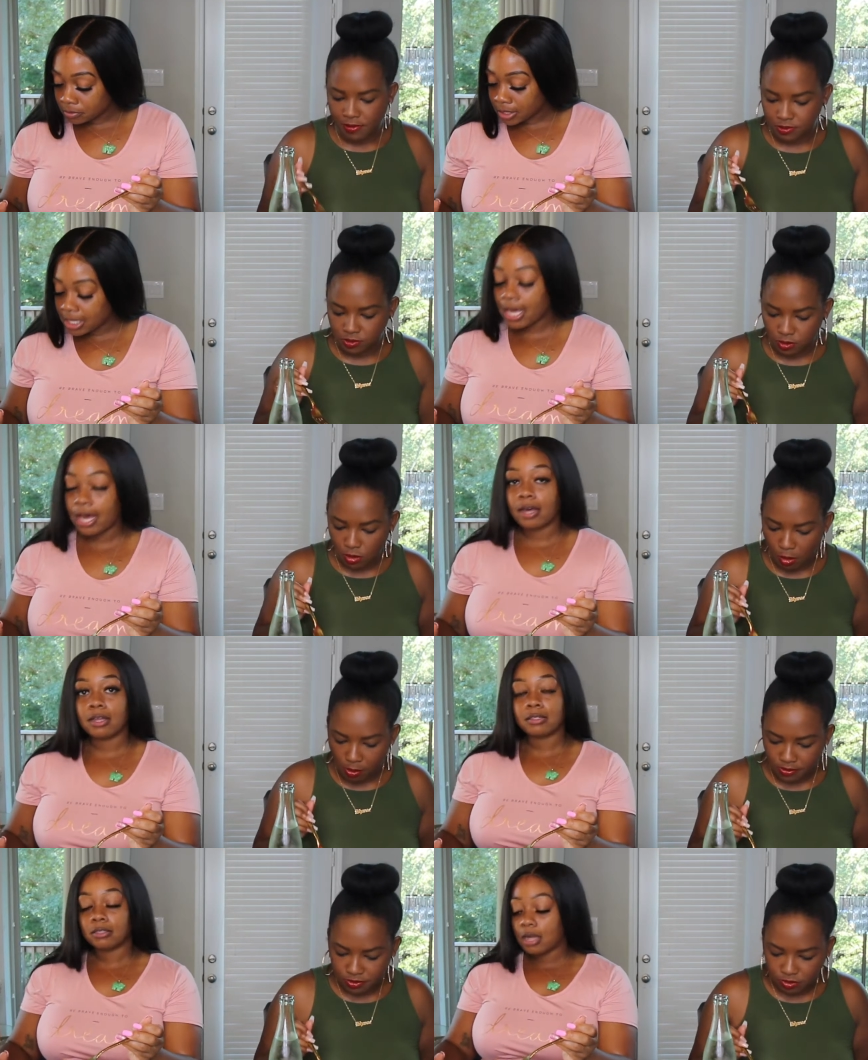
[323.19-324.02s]

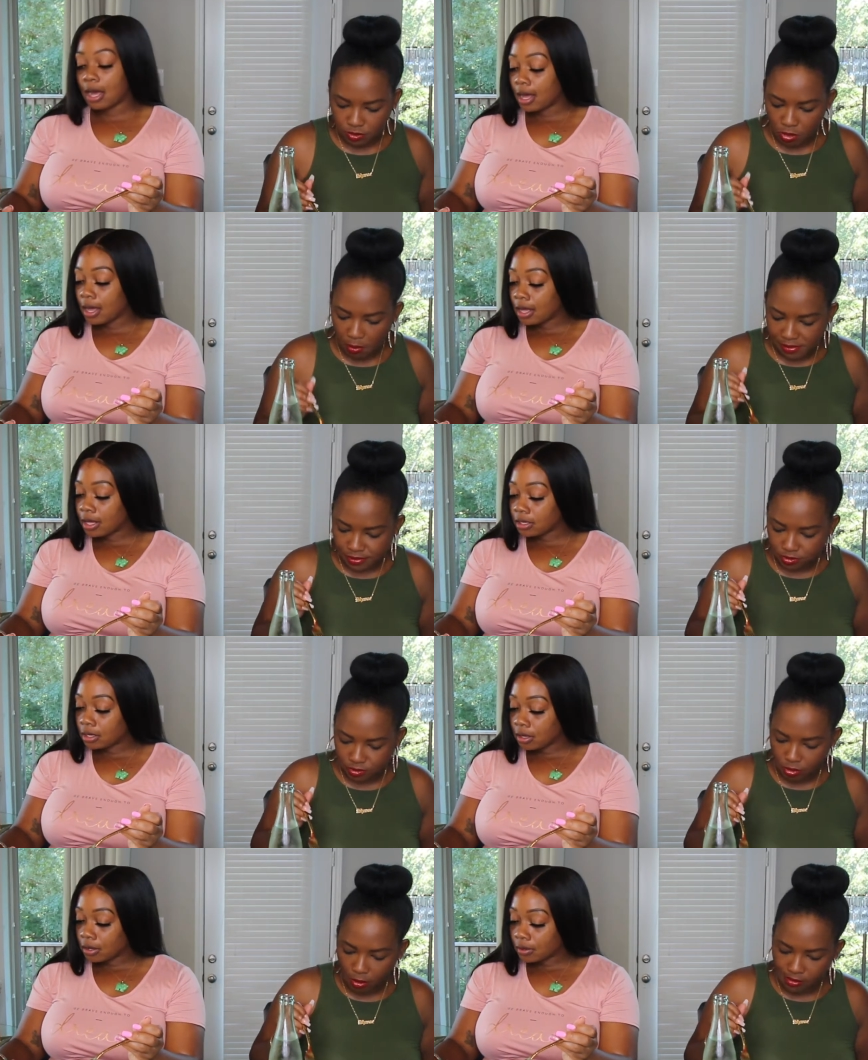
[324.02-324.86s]
Speaker 1: Yeah. Uh,
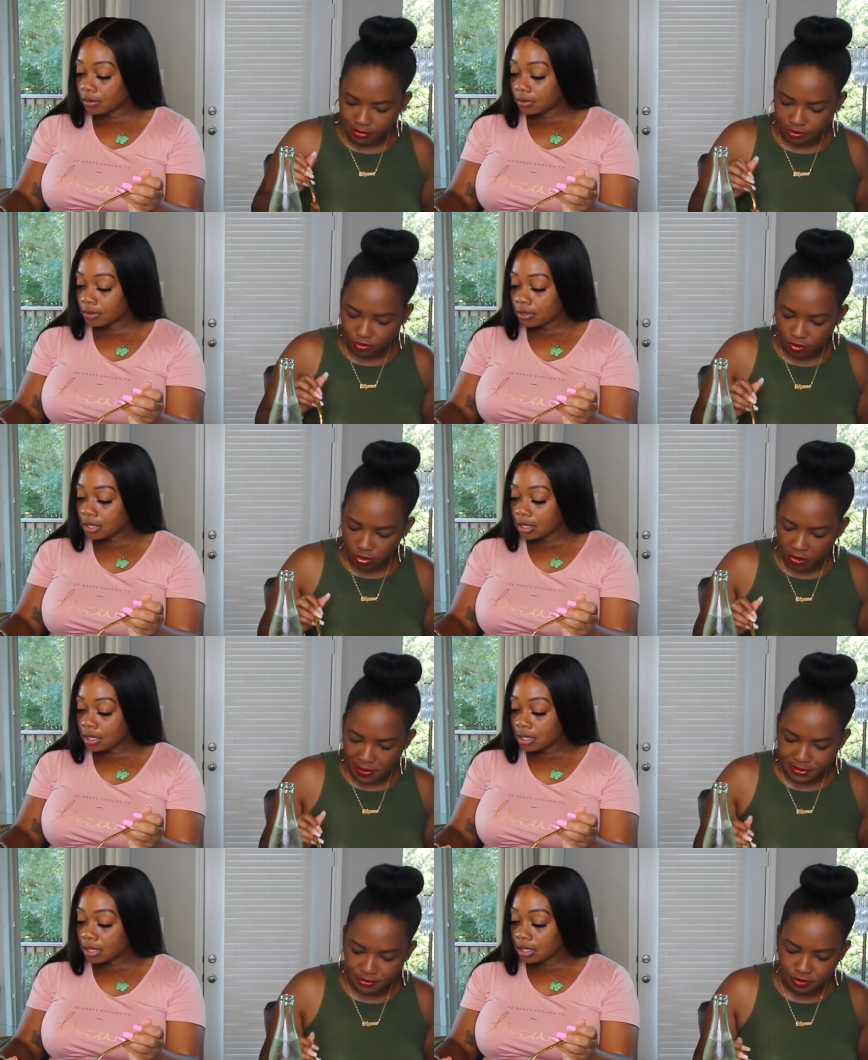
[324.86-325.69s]
no.
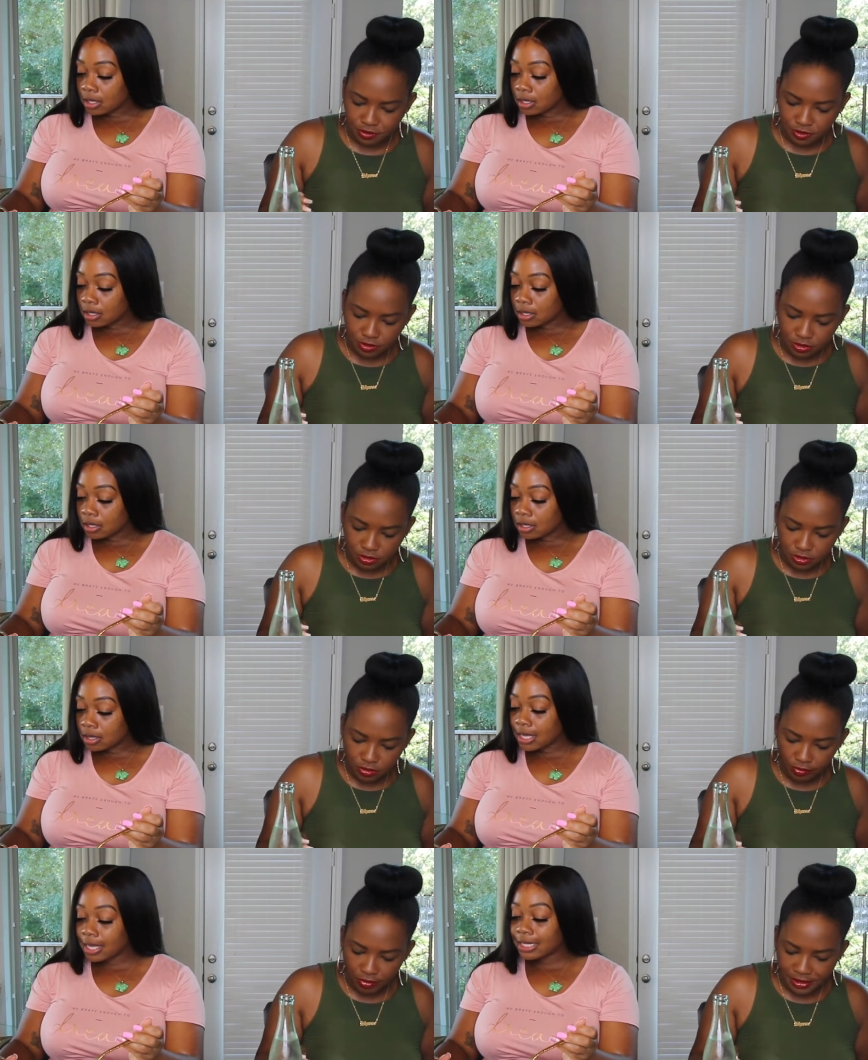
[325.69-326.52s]

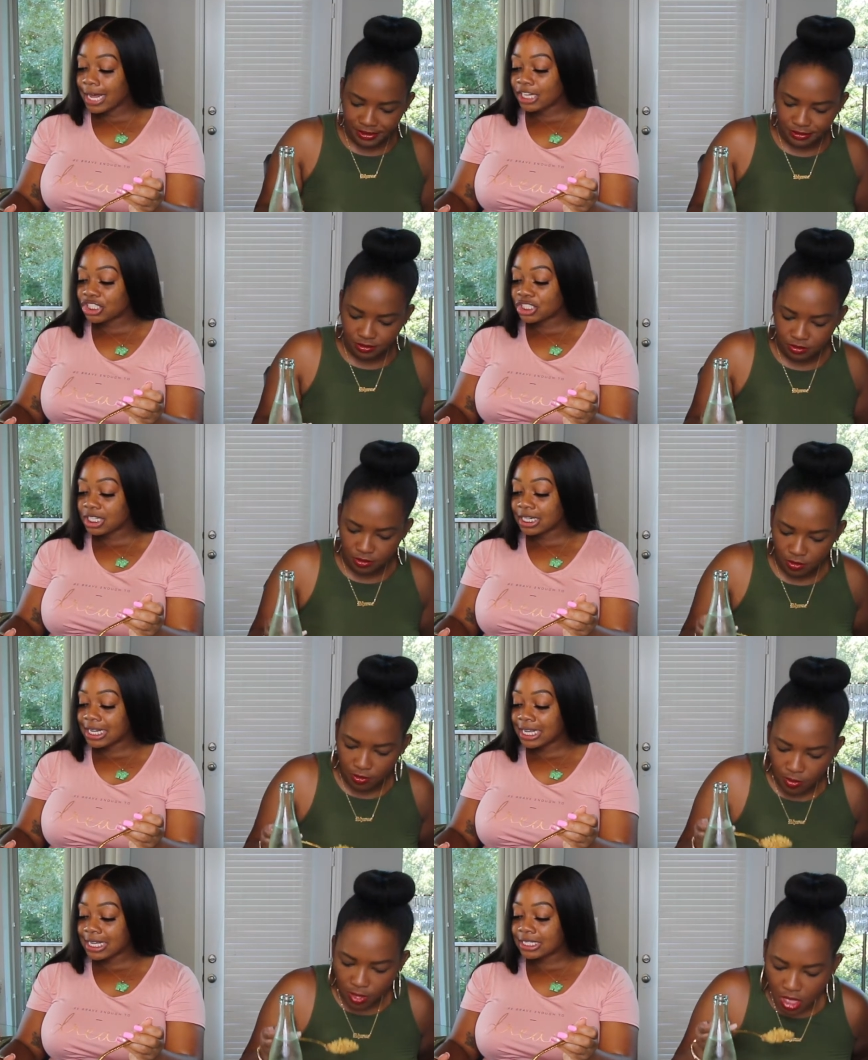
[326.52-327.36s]
The election
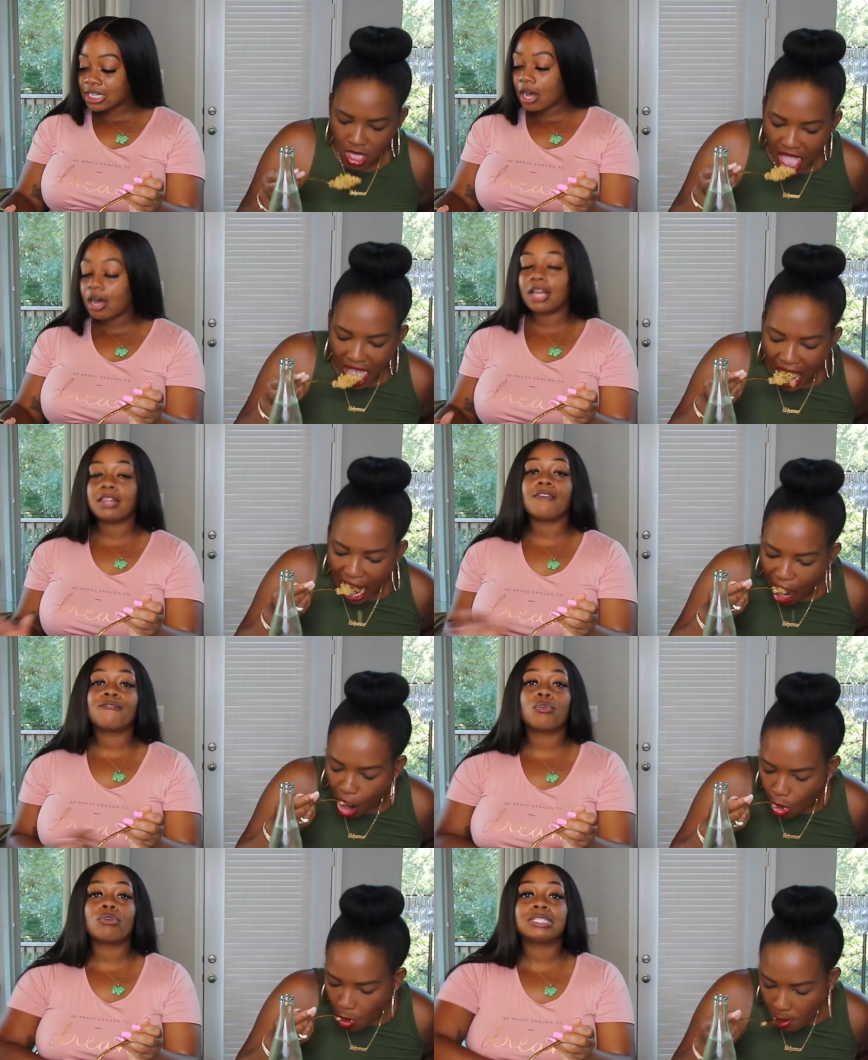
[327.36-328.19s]
is on the
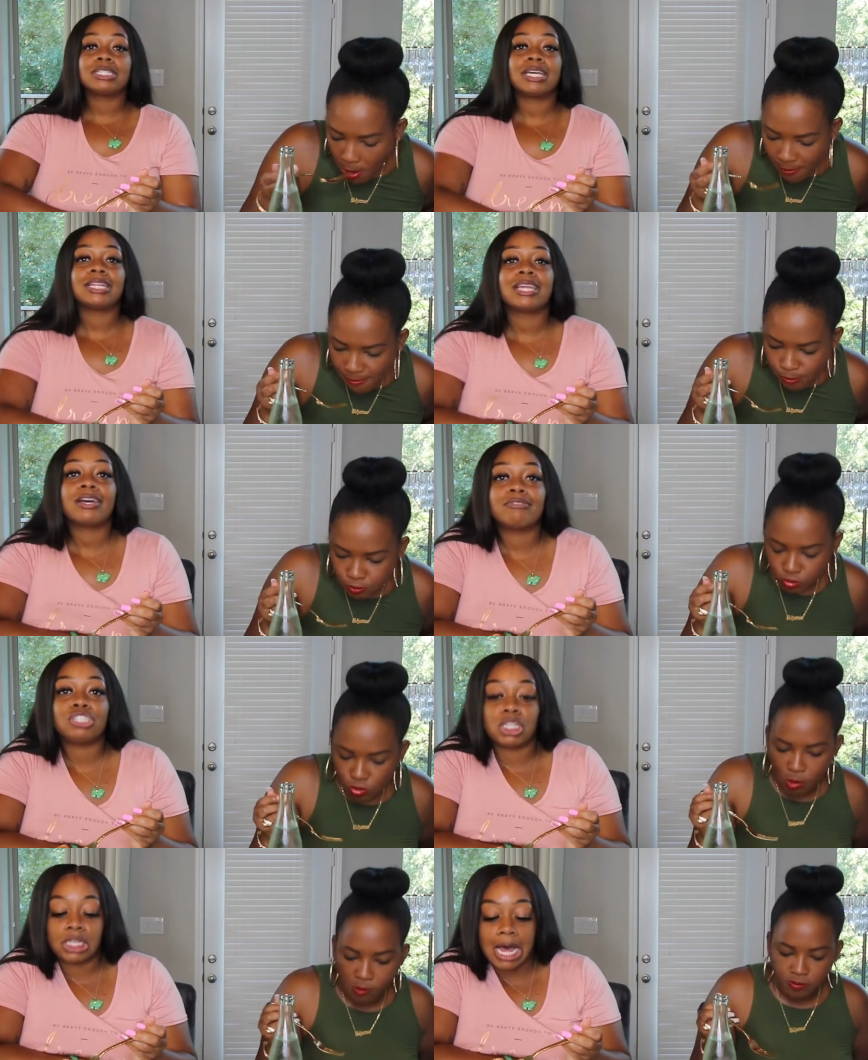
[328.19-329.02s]
fourteenth of
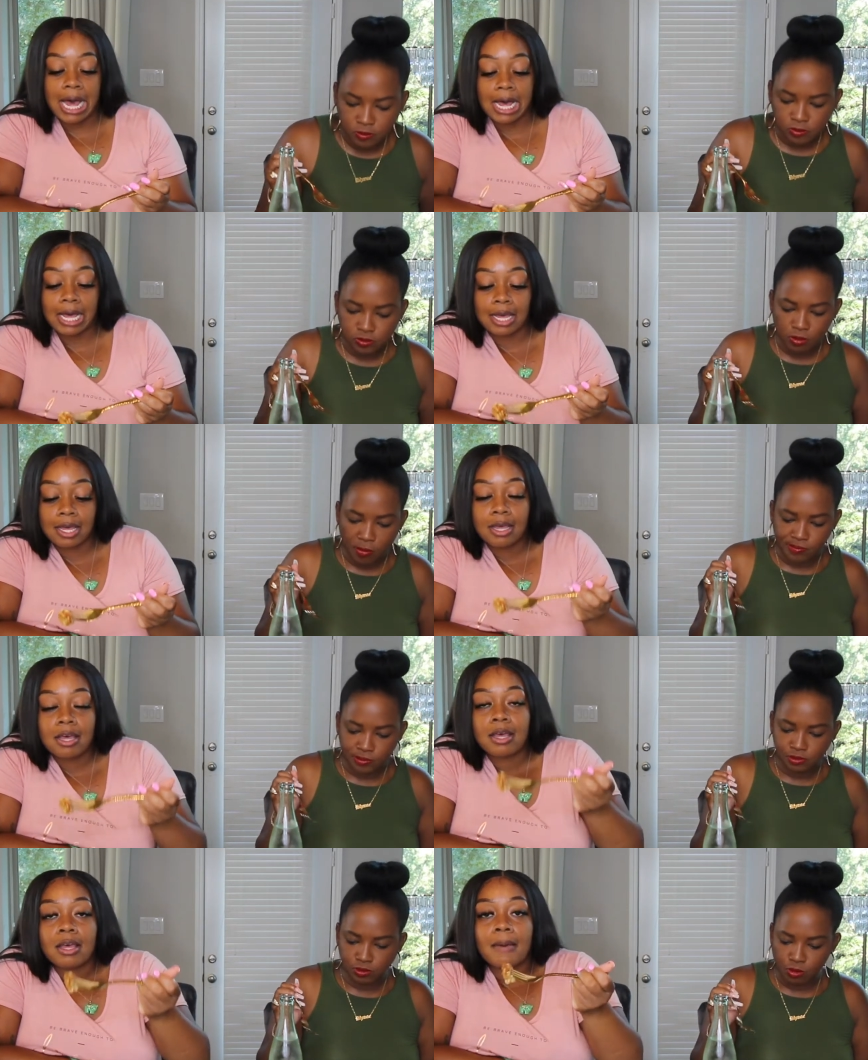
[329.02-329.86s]
July.
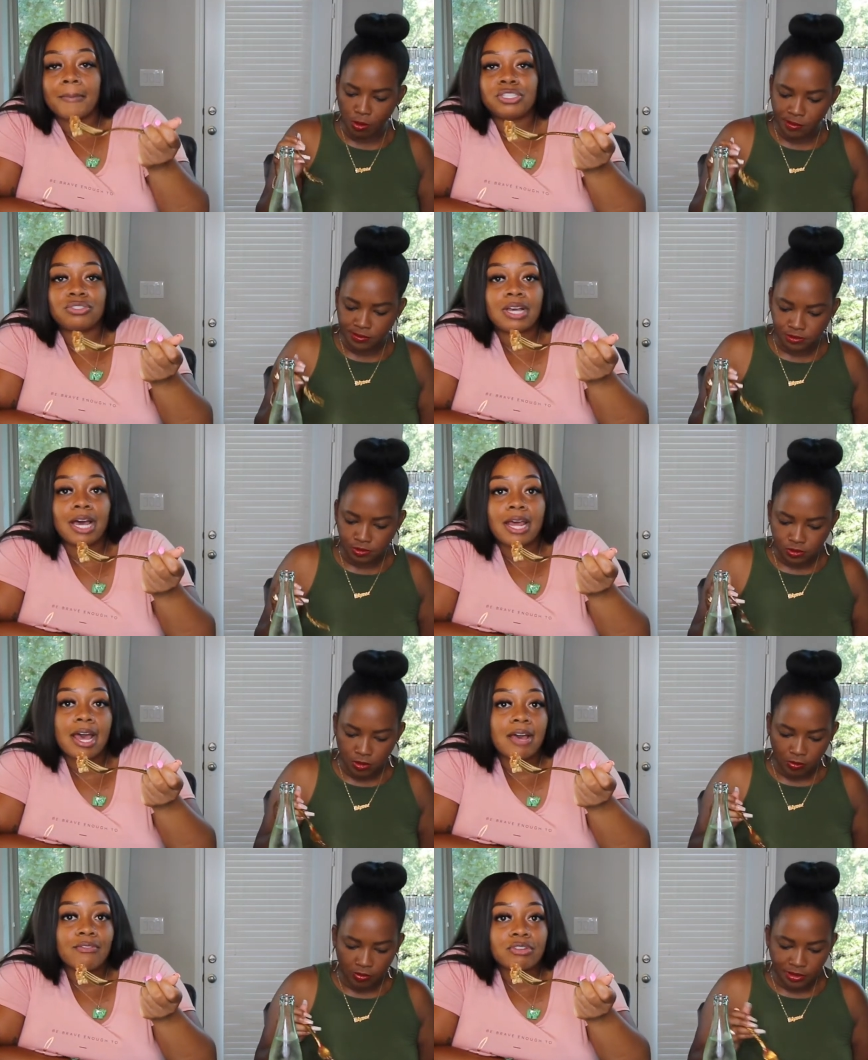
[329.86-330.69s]
But you got to
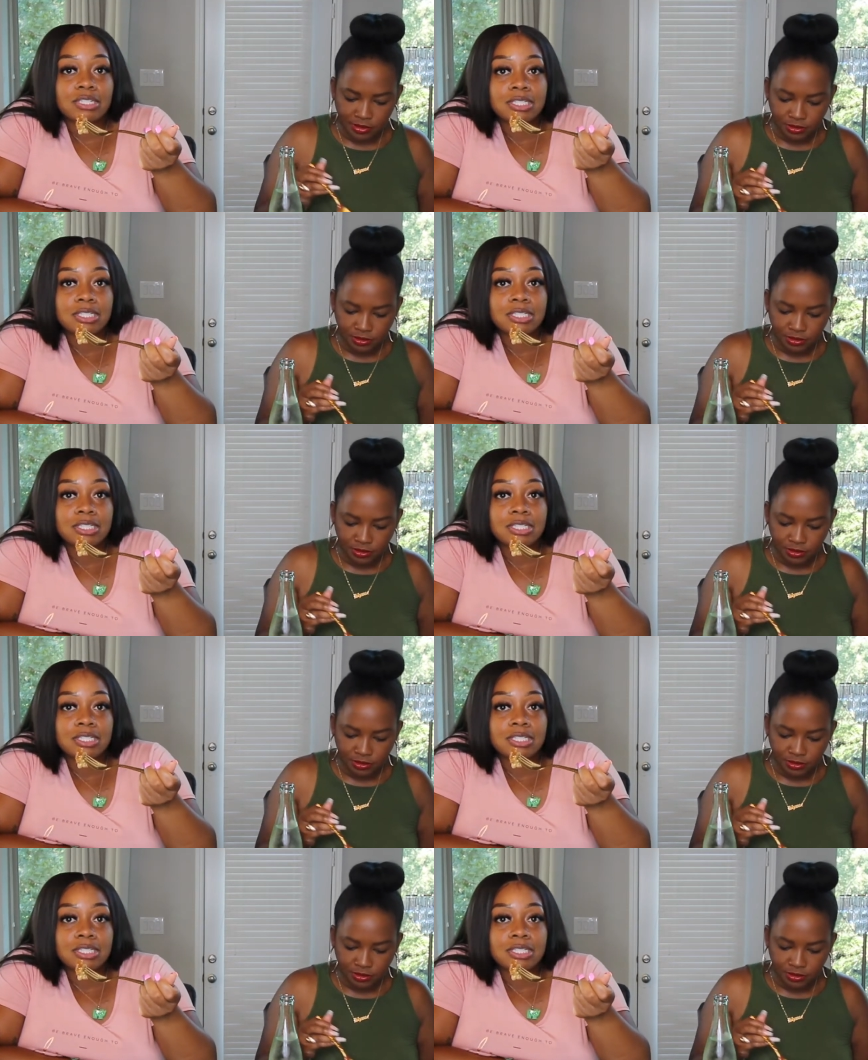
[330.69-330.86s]
have your